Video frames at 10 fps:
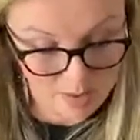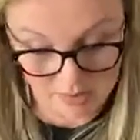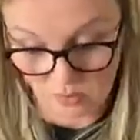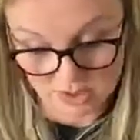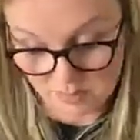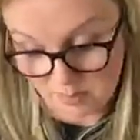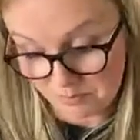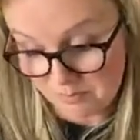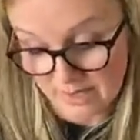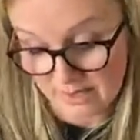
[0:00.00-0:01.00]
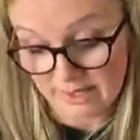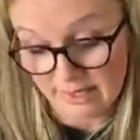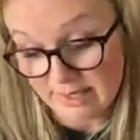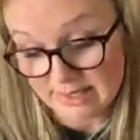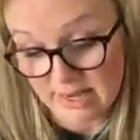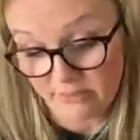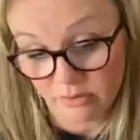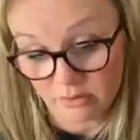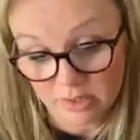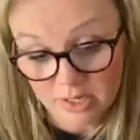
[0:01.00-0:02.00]
time. Of course, my kids
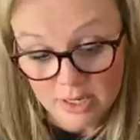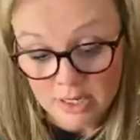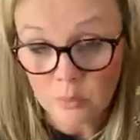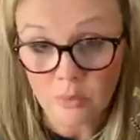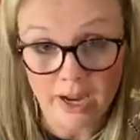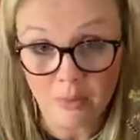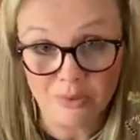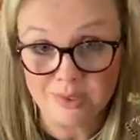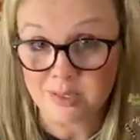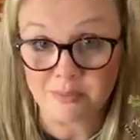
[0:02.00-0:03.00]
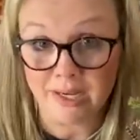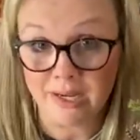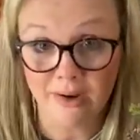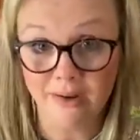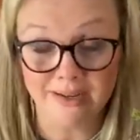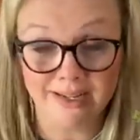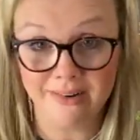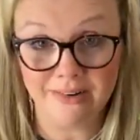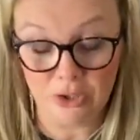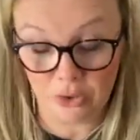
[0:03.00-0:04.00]
never were able to meet
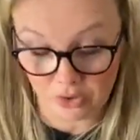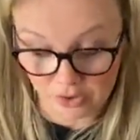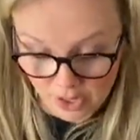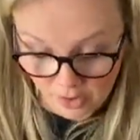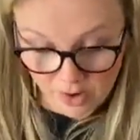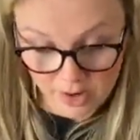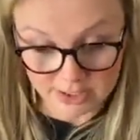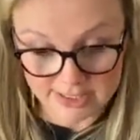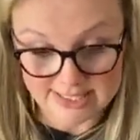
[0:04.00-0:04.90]
her or know her.